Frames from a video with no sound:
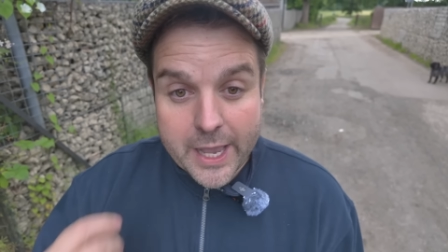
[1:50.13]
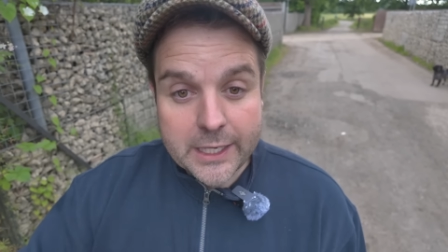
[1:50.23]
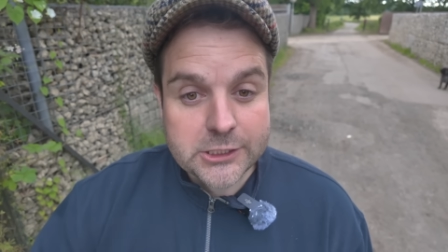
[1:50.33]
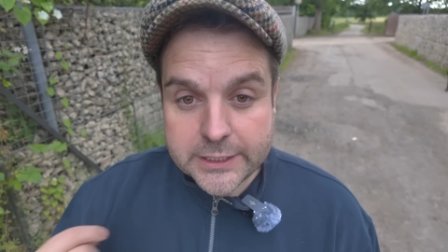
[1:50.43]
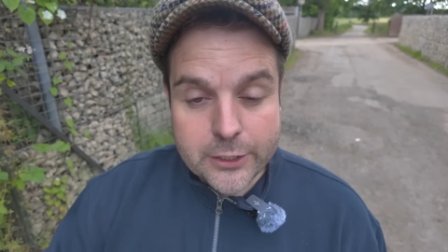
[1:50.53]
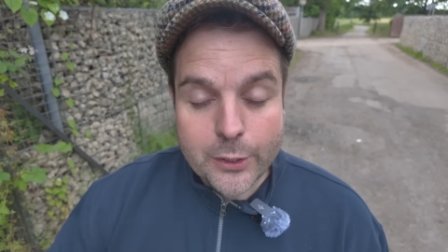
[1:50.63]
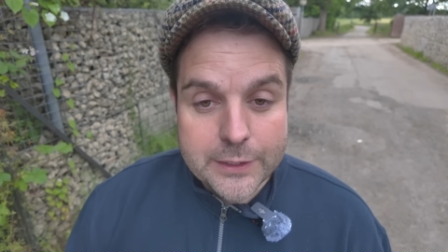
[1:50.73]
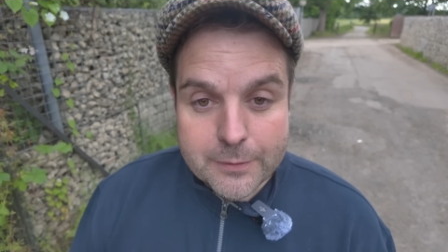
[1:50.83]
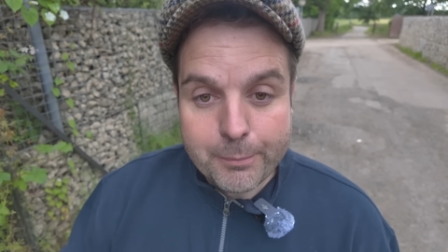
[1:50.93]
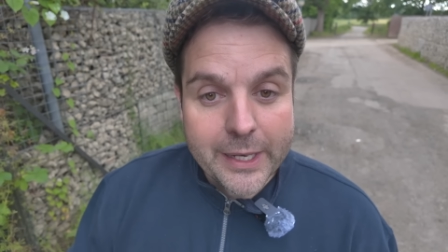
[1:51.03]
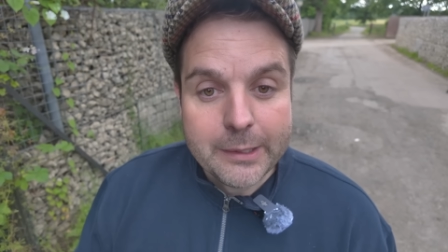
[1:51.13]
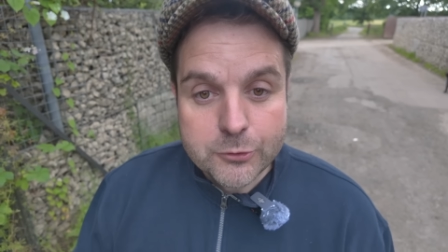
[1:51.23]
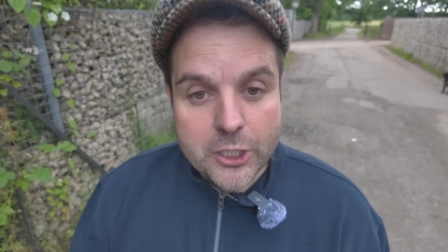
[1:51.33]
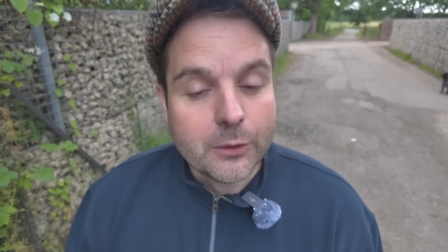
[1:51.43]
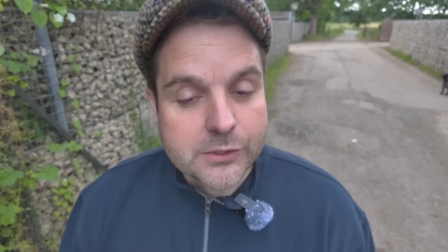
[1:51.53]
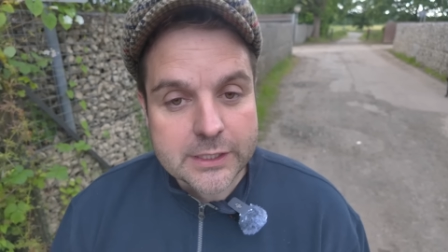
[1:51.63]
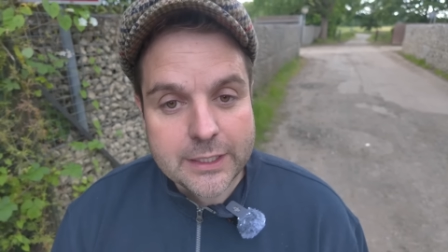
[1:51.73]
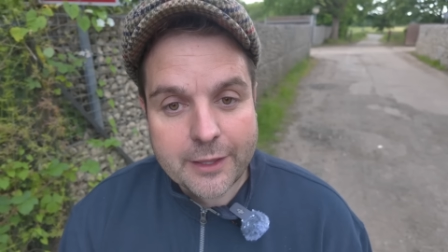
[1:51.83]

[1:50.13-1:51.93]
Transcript: I actually don't even blame Chelsea.